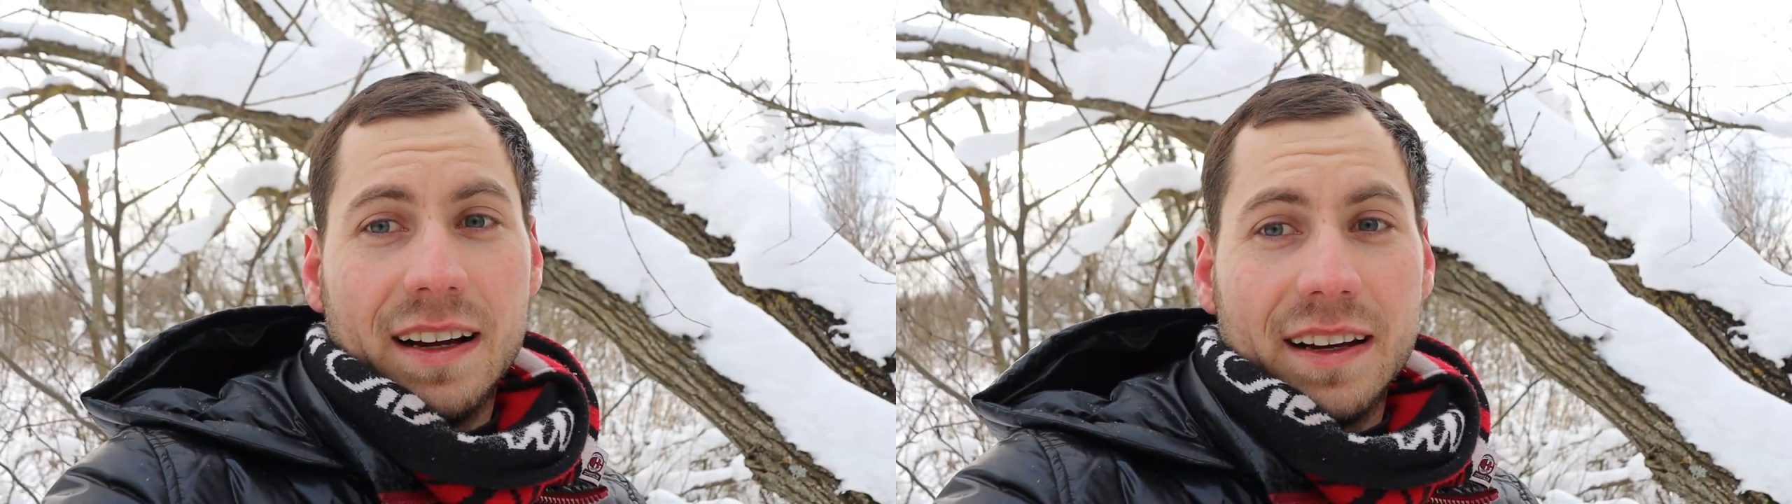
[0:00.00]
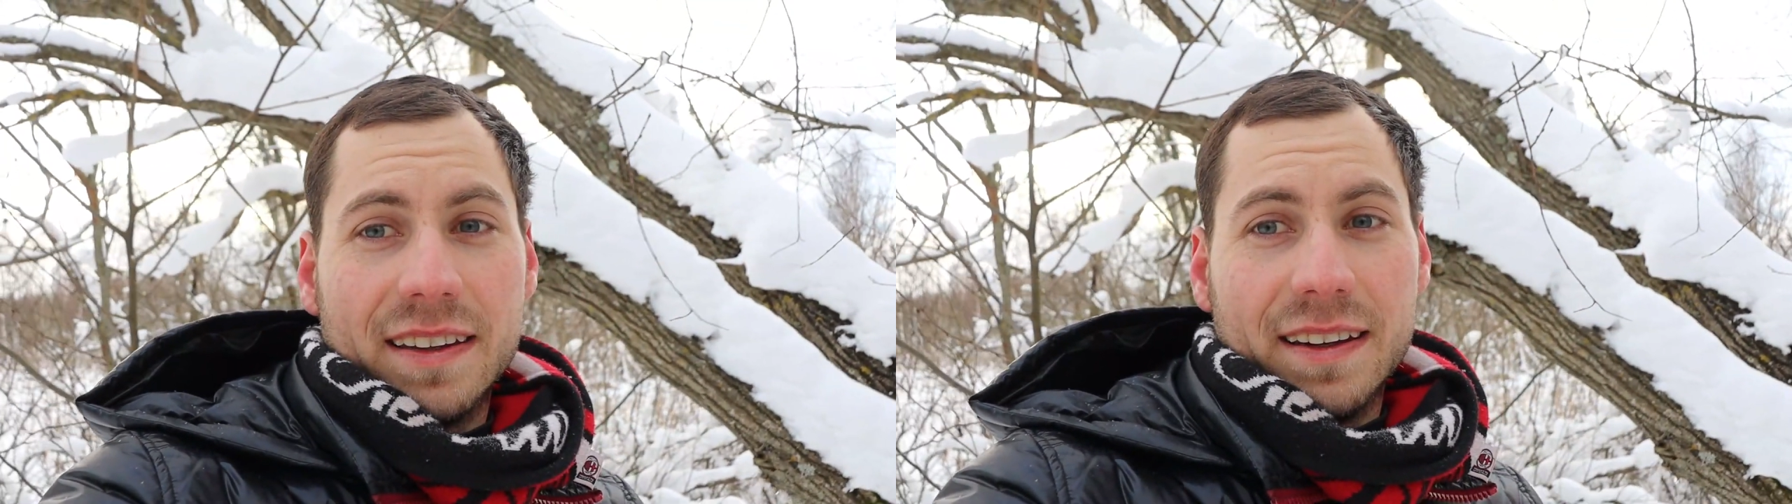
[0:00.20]

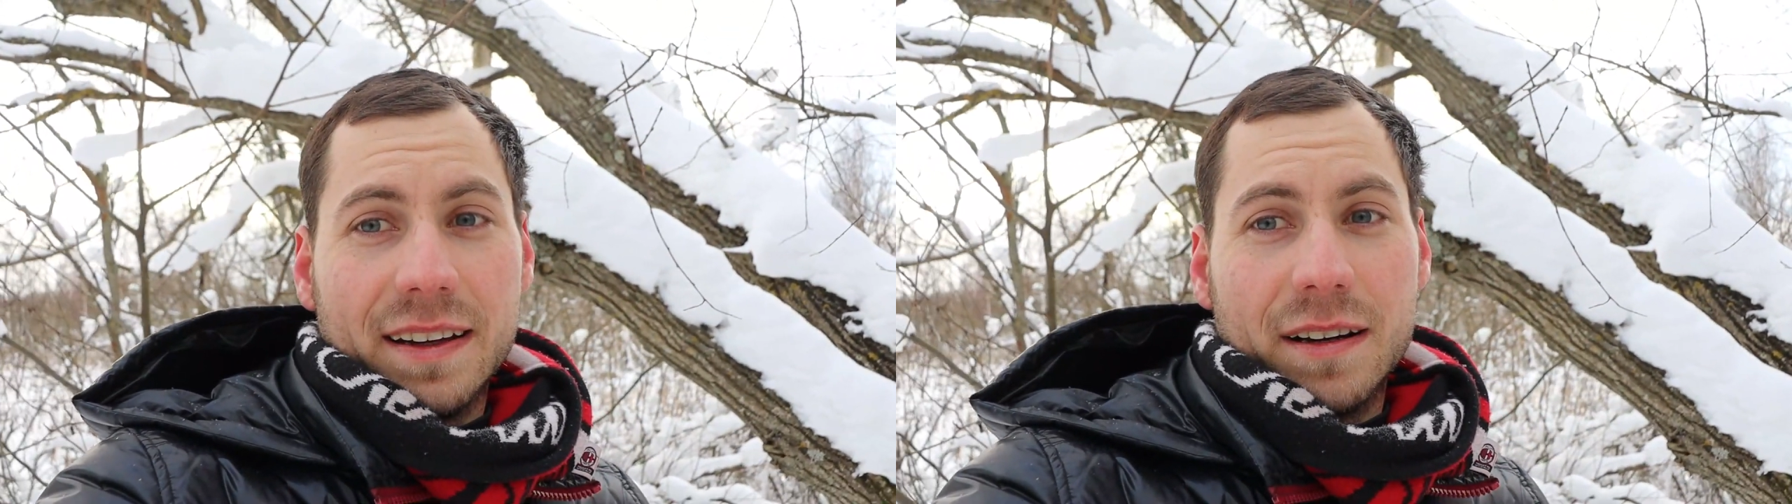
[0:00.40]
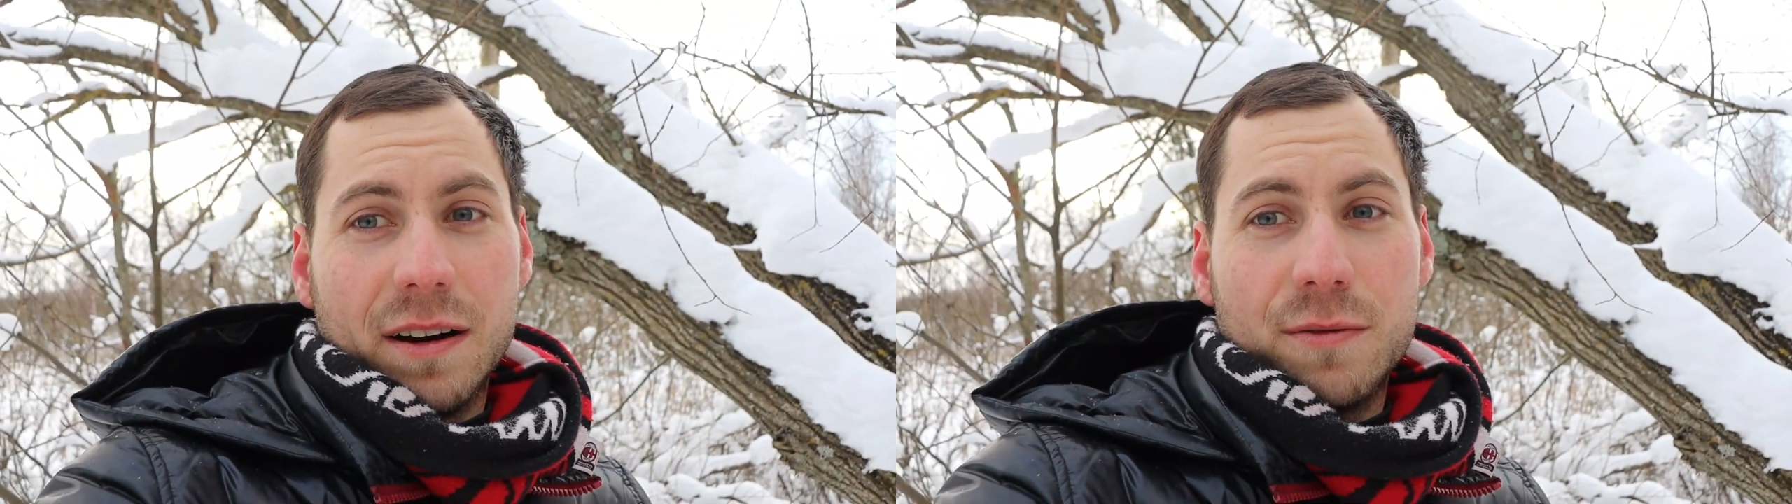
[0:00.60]
I
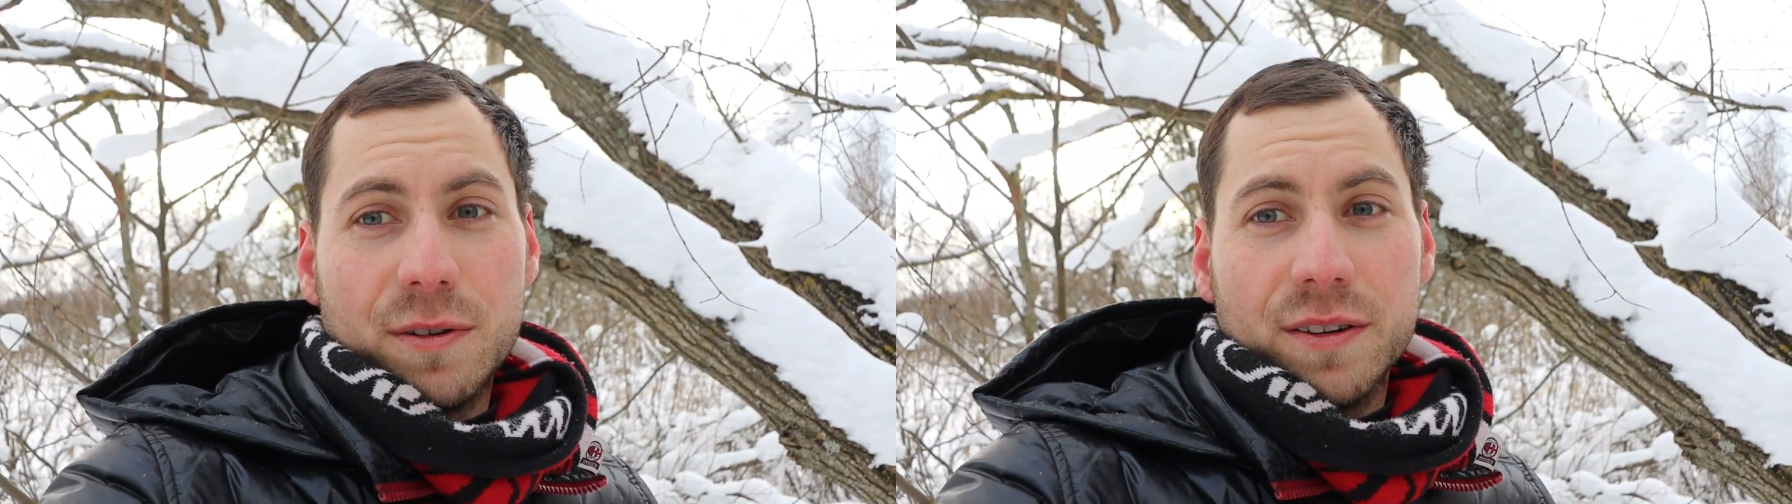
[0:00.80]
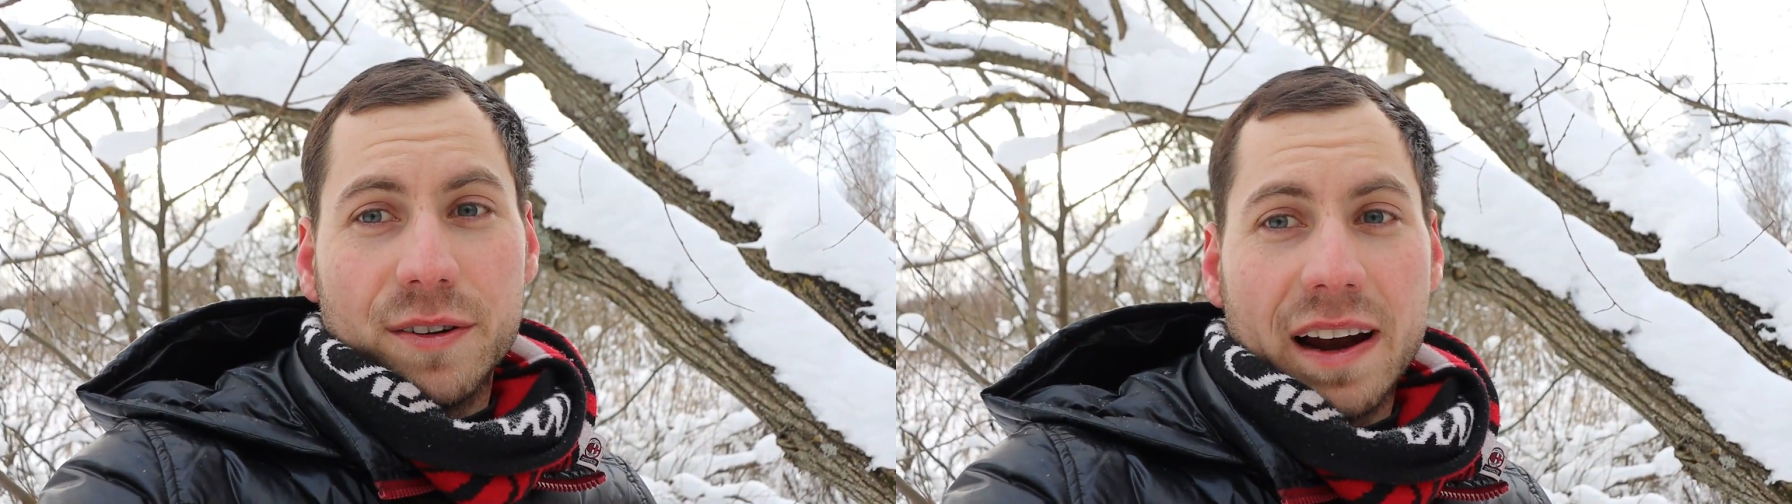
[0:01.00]
think
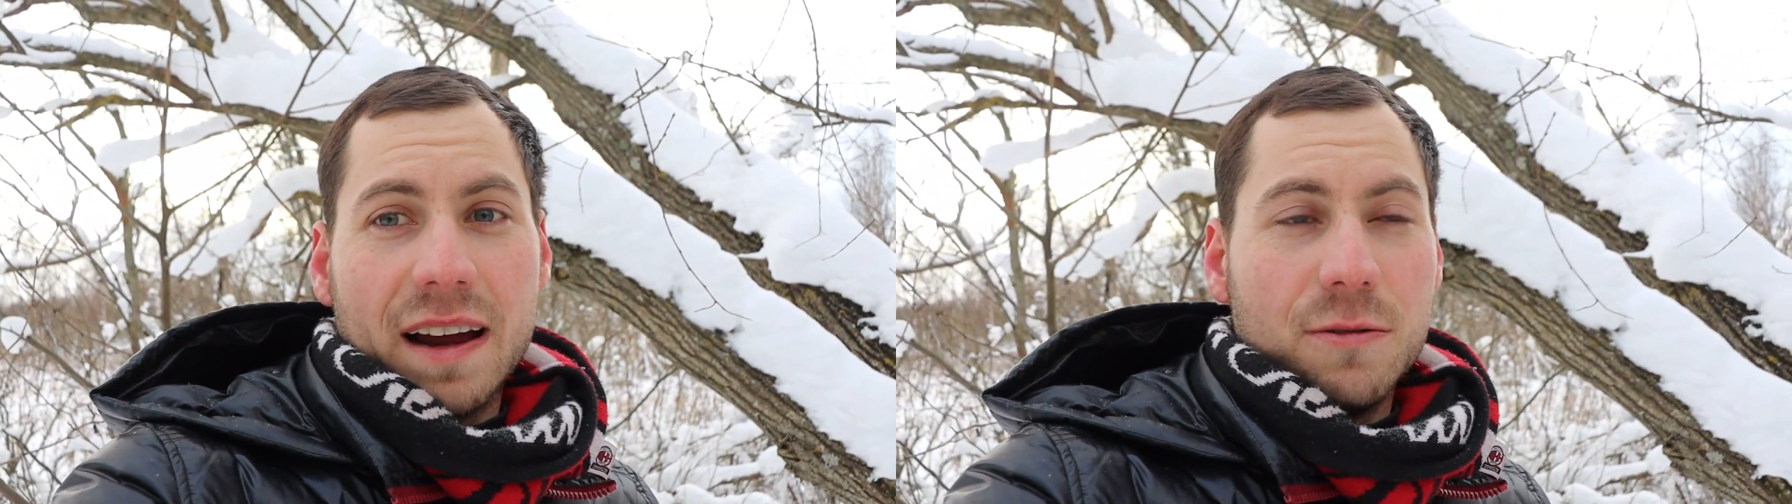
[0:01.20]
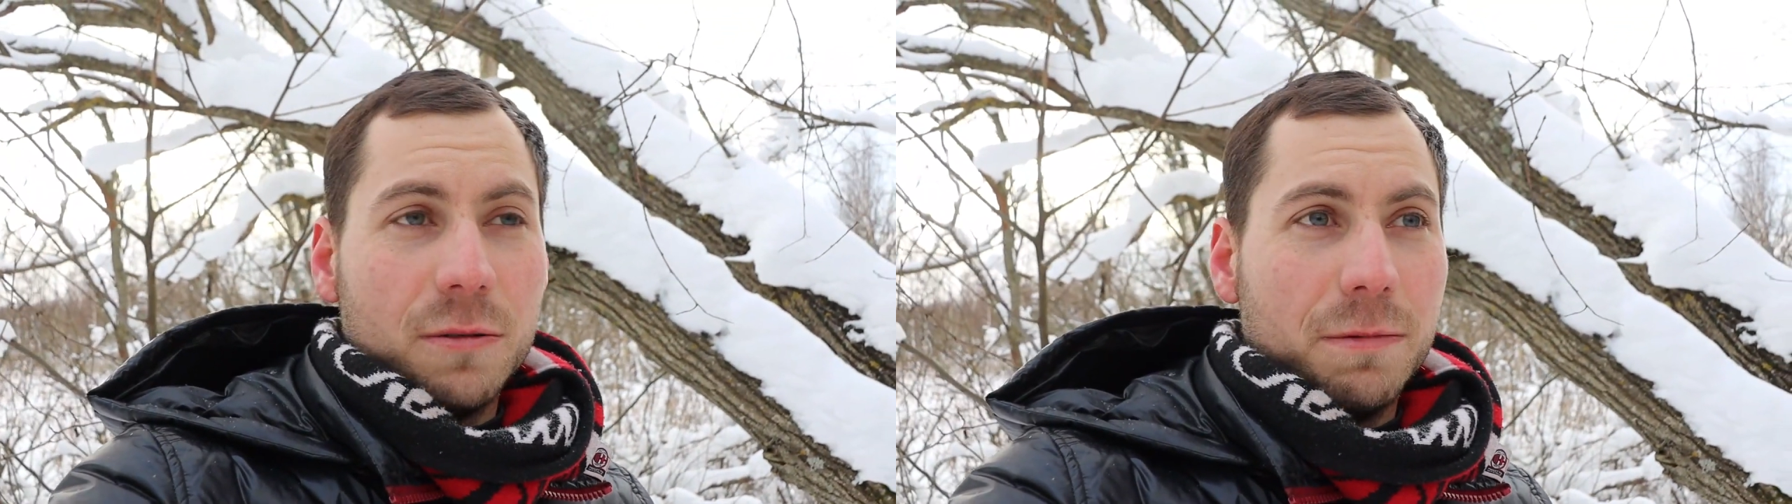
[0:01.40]
every other
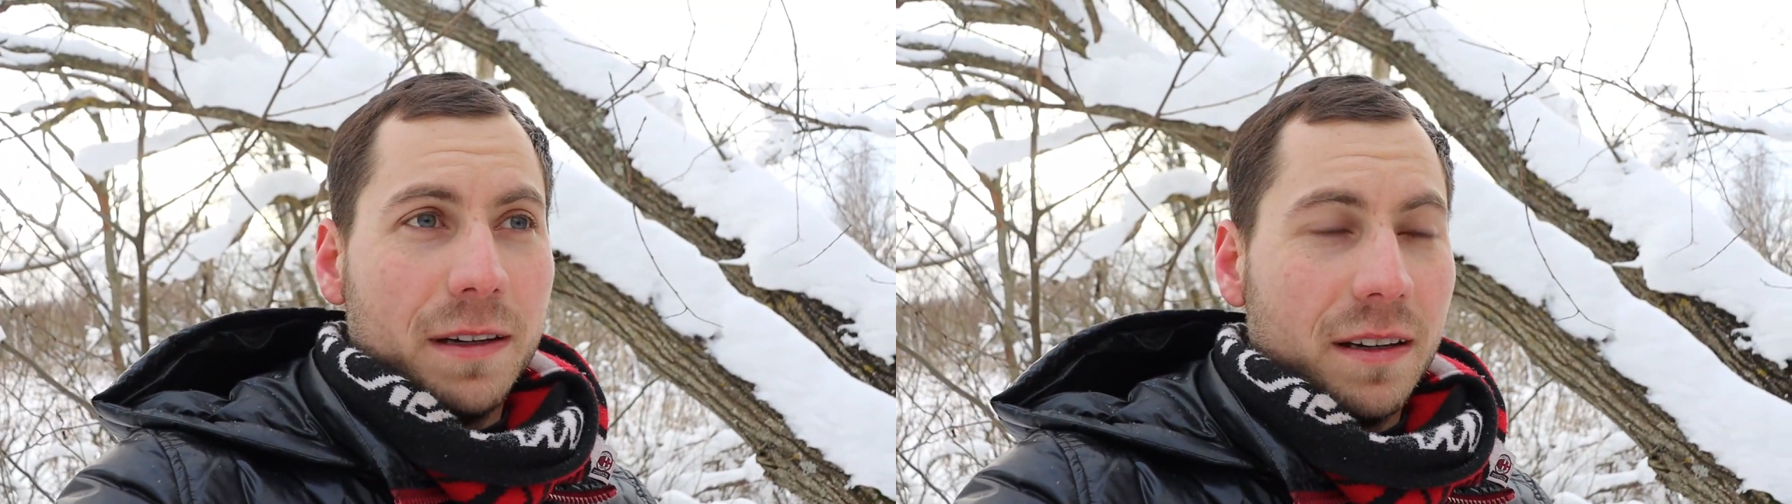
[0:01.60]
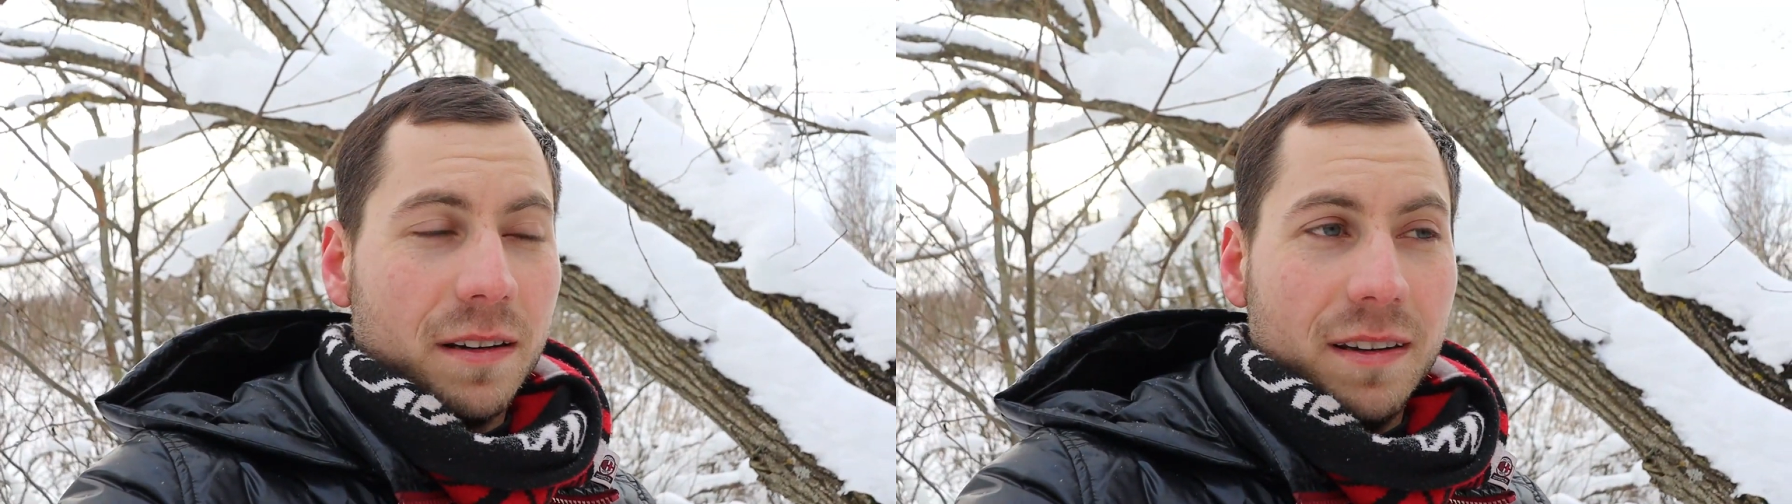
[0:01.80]
guy would
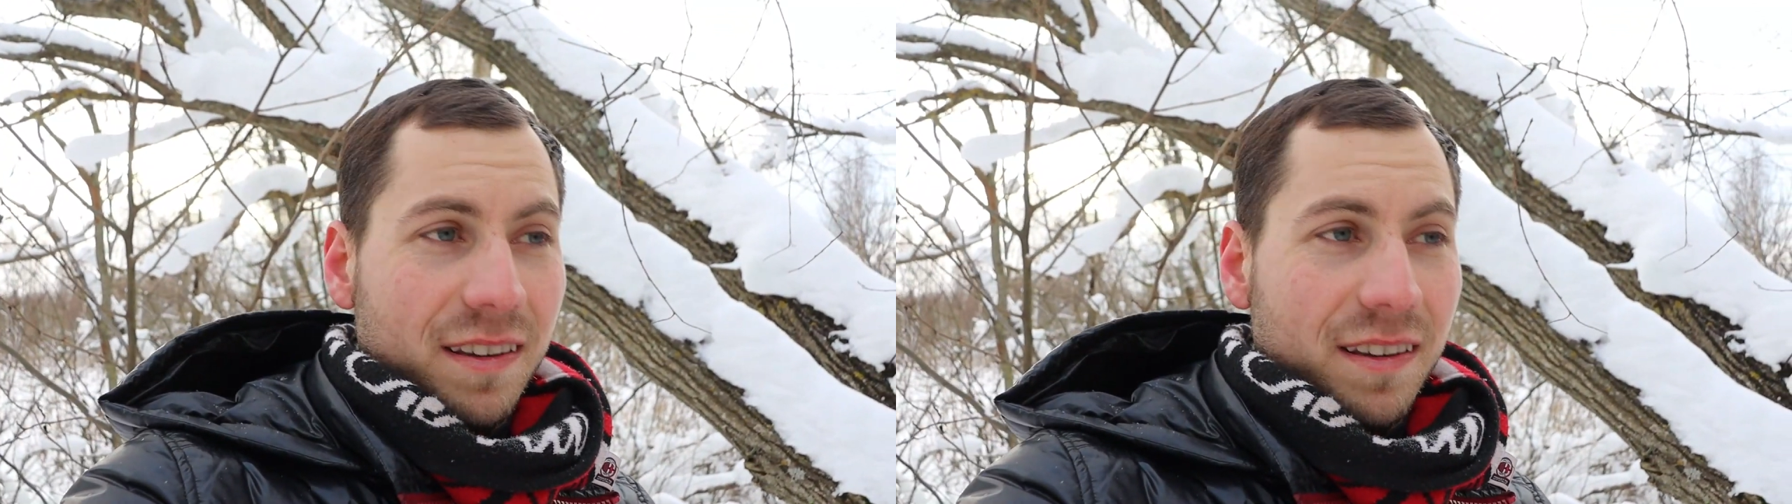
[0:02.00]
be